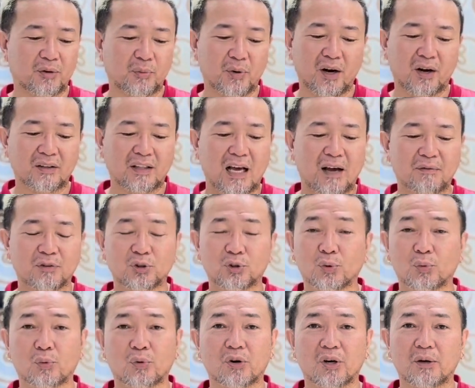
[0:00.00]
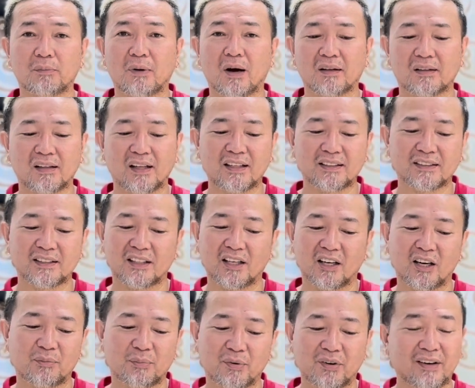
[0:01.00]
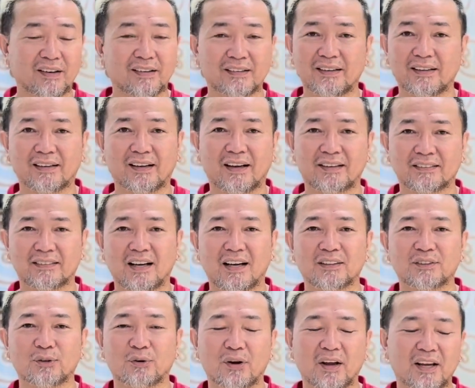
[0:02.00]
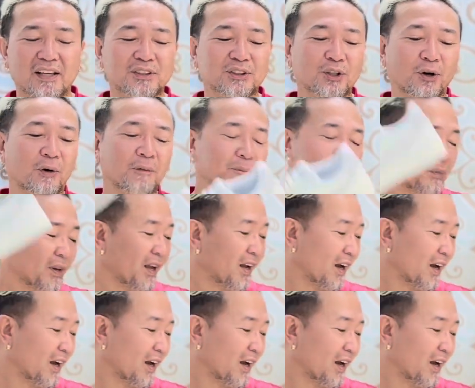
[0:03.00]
without having to worry about lacing it up or anything like that. Okay, so